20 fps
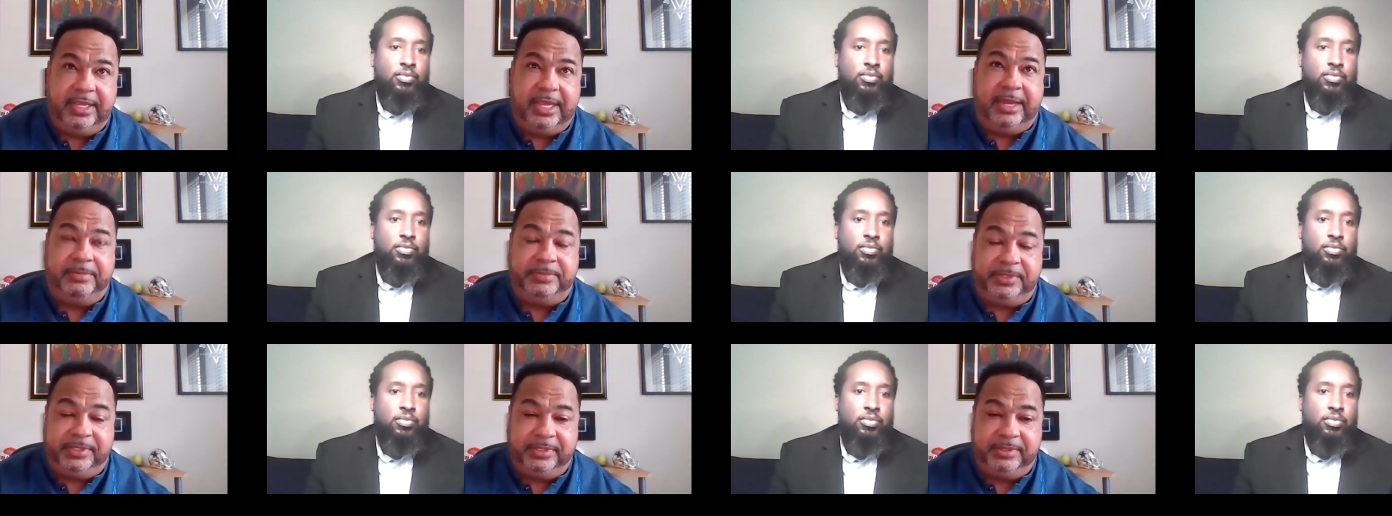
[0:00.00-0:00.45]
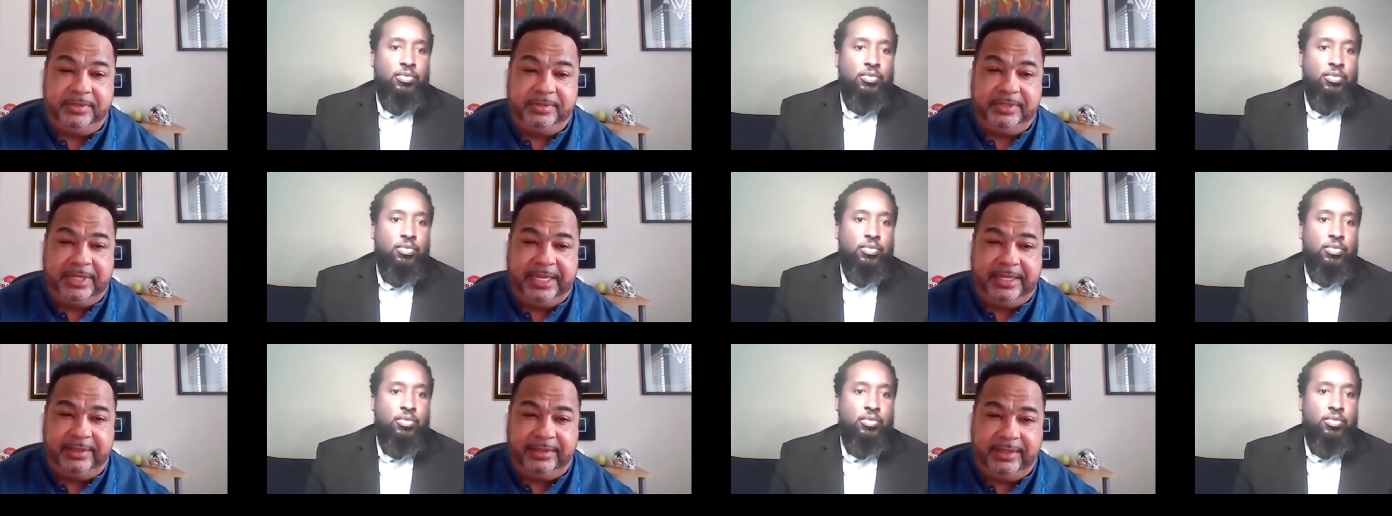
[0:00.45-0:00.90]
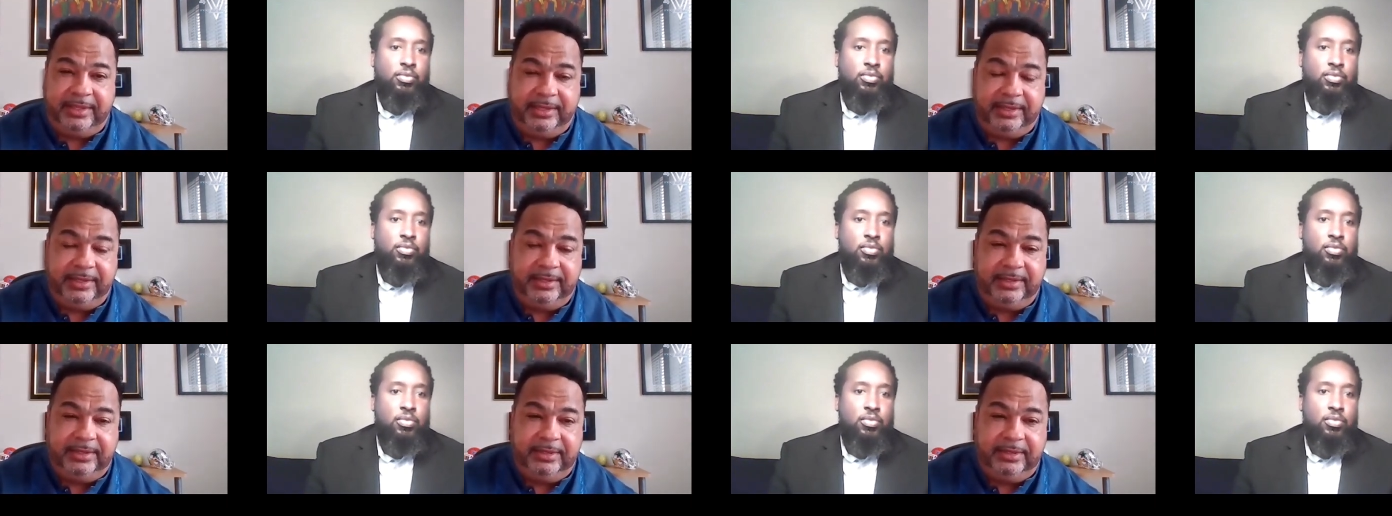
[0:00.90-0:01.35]
Speaker 1: obstacle I
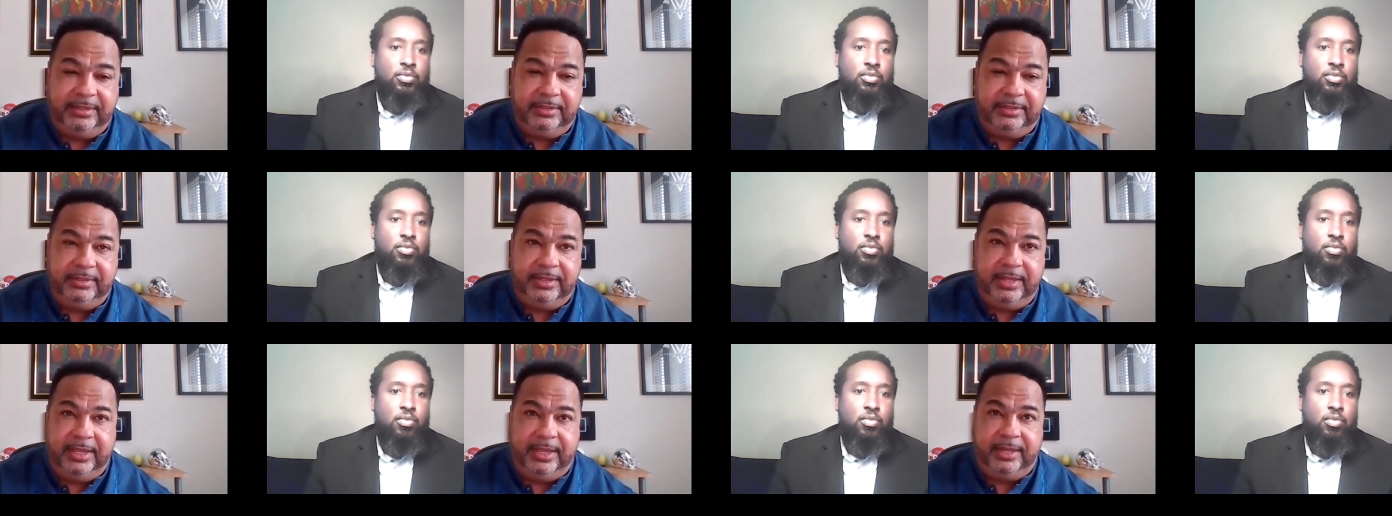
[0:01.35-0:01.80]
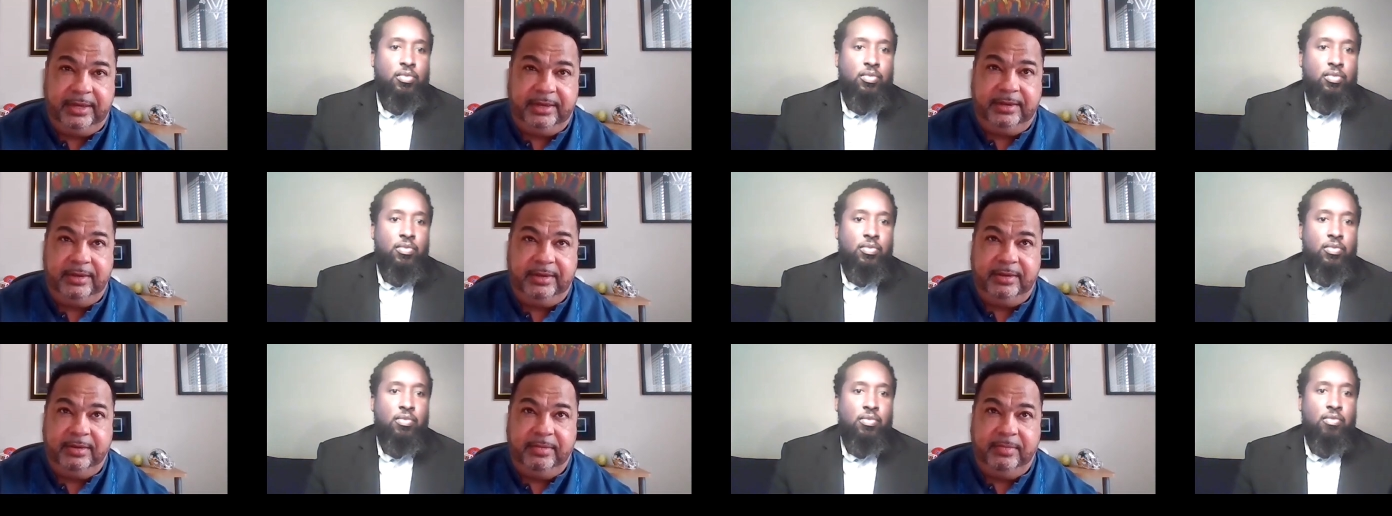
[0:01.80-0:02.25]
think that